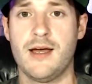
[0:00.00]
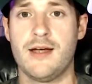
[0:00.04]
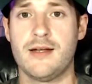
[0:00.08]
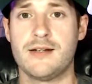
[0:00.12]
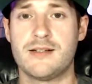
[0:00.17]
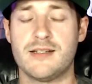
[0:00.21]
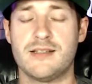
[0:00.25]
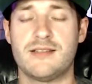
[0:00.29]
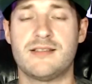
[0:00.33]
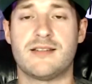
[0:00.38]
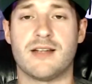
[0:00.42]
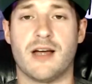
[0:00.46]

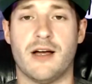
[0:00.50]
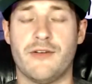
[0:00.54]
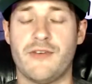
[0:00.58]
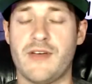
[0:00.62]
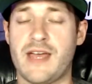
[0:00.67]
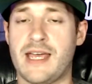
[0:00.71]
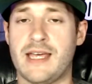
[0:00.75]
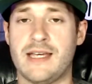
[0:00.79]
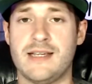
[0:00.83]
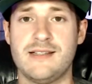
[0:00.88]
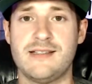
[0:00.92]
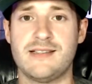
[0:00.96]
to stuff
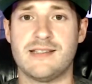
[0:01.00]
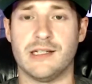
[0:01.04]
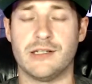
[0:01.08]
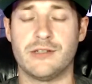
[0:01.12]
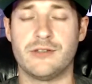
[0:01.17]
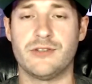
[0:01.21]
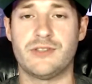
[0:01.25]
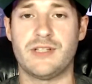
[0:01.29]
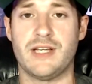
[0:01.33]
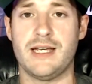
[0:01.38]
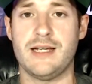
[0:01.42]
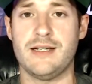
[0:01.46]
a
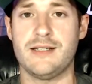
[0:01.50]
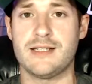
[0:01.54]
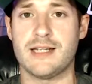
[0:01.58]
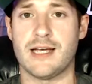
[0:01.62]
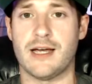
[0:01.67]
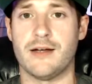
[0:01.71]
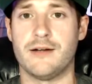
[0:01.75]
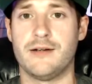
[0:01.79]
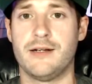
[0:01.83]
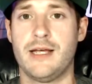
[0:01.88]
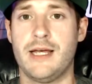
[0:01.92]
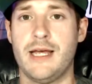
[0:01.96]
single takedown.